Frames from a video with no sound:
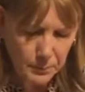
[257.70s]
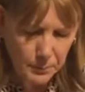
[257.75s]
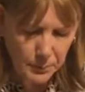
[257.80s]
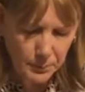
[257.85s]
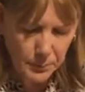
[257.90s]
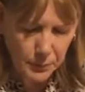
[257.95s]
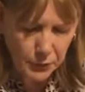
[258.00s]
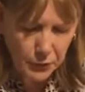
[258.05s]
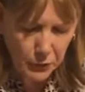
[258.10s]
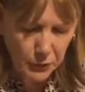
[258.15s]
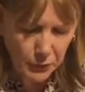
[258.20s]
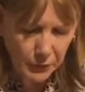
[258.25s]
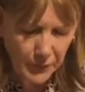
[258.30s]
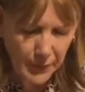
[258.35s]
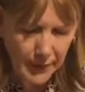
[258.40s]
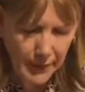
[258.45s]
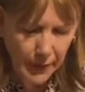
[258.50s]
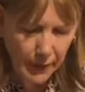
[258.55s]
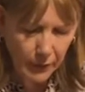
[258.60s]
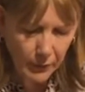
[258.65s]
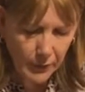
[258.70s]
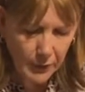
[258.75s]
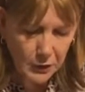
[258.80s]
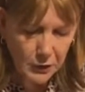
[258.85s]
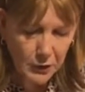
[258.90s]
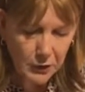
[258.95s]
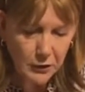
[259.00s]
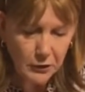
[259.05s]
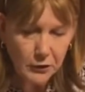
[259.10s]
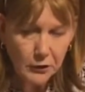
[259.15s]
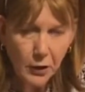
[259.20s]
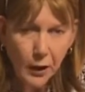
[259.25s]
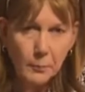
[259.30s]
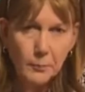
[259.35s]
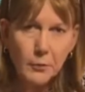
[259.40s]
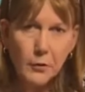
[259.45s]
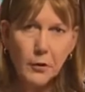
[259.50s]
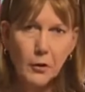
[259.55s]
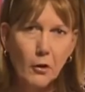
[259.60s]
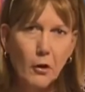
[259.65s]
puts her feet out, and she
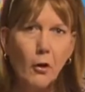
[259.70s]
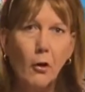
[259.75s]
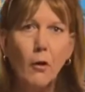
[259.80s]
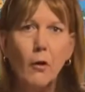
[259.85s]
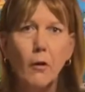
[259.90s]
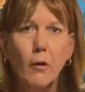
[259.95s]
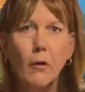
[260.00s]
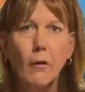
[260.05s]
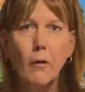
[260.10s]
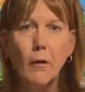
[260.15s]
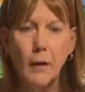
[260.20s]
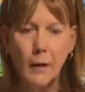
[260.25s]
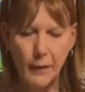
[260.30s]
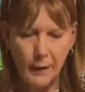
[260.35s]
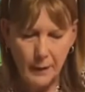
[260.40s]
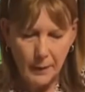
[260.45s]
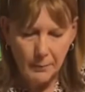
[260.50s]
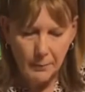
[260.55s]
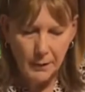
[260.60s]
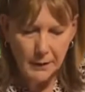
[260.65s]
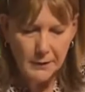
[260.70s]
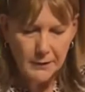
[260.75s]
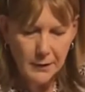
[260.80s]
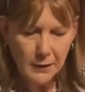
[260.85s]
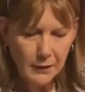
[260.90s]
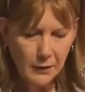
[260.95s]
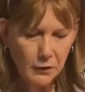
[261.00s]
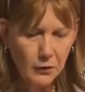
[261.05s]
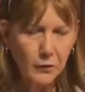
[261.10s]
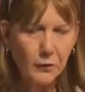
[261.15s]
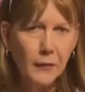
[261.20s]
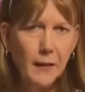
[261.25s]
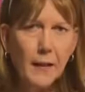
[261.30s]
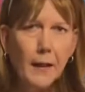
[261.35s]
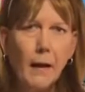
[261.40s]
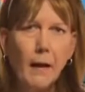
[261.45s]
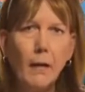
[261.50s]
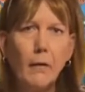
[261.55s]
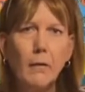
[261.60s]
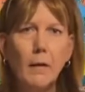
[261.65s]
stops the car by sticking her feet
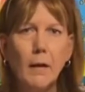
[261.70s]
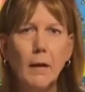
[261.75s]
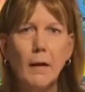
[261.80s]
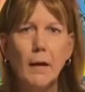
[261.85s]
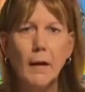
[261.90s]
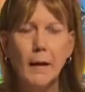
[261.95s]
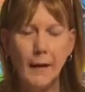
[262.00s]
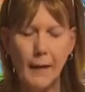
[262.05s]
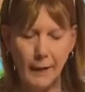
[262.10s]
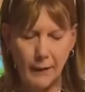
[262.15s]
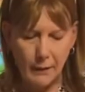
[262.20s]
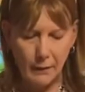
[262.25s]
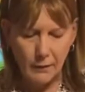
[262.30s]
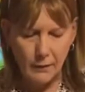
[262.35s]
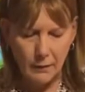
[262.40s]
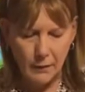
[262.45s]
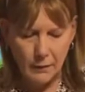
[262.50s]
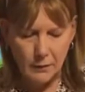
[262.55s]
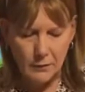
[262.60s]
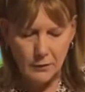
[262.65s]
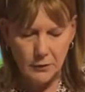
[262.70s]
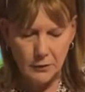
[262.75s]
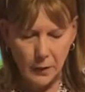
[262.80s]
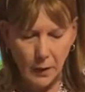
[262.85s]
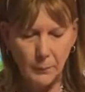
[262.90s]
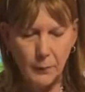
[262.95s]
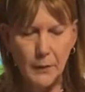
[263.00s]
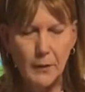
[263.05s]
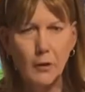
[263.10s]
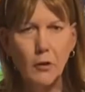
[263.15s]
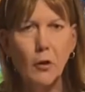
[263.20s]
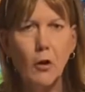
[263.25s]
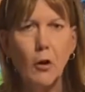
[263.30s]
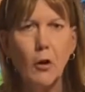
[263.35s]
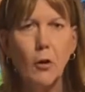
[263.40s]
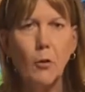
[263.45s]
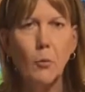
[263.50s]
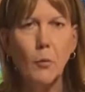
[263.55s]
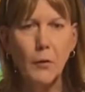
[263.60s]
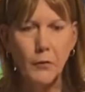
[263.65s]
out and stopping the
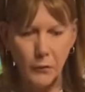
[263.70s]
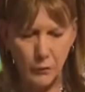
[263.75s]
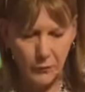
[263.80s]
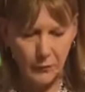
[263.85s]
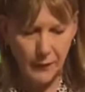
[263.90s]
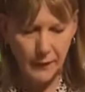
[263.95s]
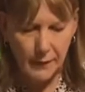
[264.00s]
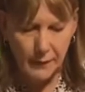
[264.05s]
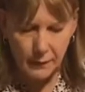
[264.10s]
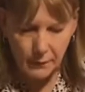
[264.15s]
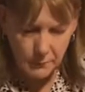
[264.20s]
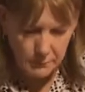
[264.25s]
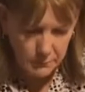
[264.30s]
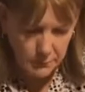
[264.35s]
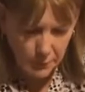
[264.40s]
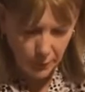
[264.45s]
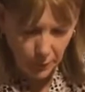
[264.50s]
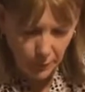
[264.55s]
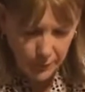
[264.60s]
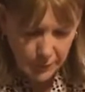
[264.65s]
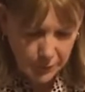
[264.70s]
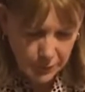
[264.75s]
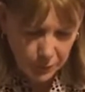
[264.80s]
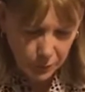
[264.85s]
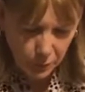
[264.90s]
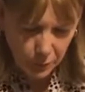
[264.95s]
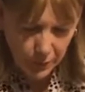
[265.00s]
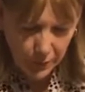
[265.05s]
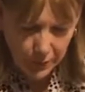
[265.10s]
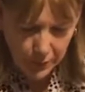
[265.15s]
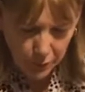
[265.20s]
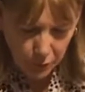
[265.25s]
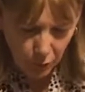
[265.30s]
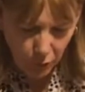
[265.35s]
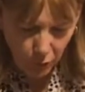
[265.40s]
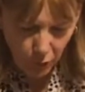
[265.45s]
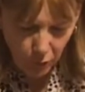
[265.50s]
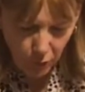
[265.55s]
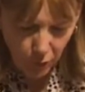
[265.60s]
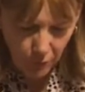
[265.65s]
car with her feet. So it's just really
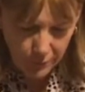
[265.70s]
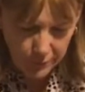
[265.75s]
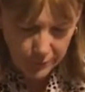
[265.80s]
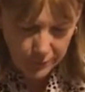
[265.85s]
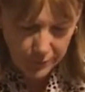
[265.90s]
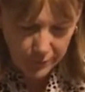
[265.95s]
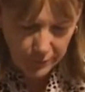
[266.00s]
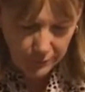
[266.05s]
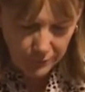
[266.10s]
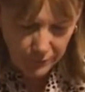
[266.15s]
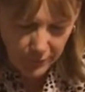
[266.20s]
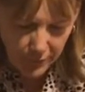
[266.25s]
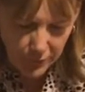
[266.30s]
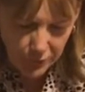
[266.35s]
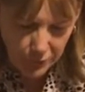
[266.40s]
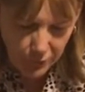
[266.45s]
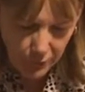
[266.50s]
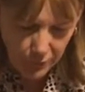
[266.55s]
cool. It's a neat feature